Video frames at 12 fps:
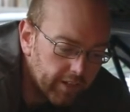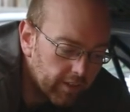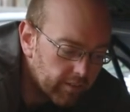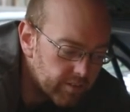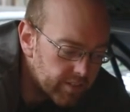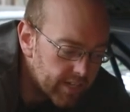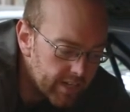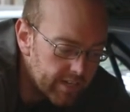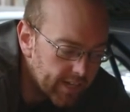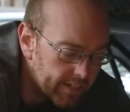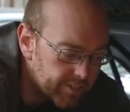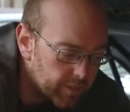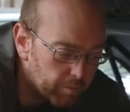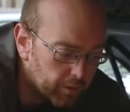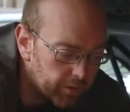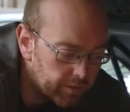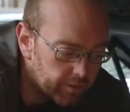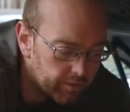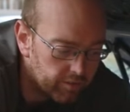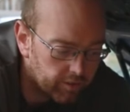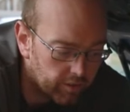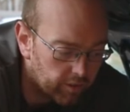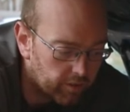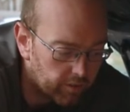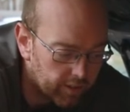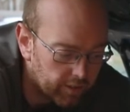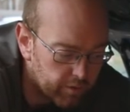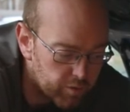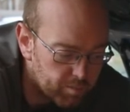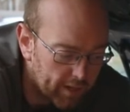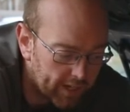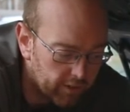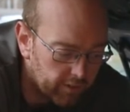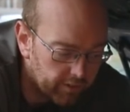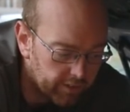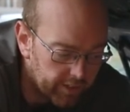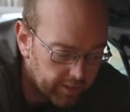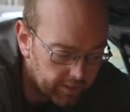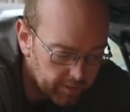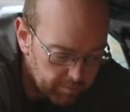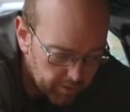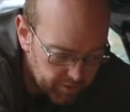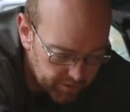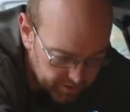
Now there's an indexing point, so that goes back on in much